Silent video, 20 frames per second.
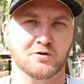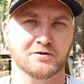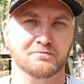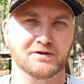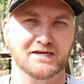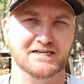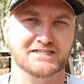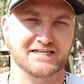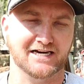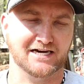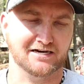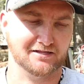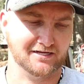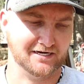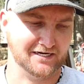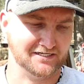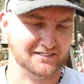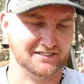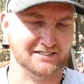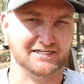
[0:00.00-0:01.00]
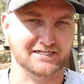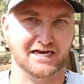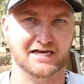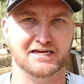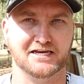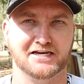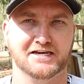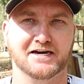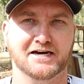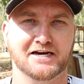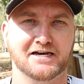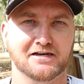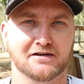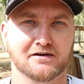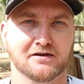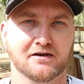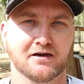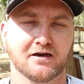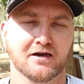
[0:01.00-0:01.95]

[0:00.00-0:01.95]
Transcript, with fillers: one piece out that I just had to cut